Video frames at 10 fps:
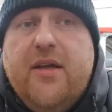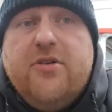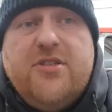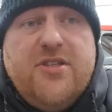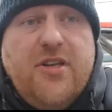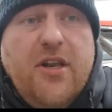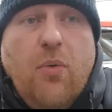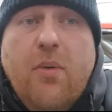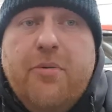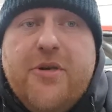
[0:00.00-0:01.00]
because it's only a
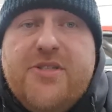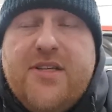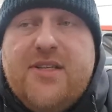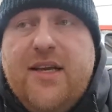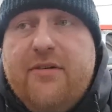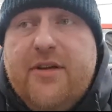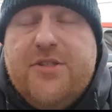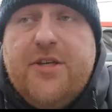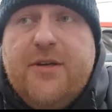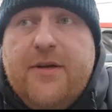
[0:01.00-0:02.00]
1.6 litre
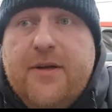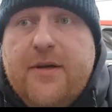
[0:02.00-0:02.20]
engine.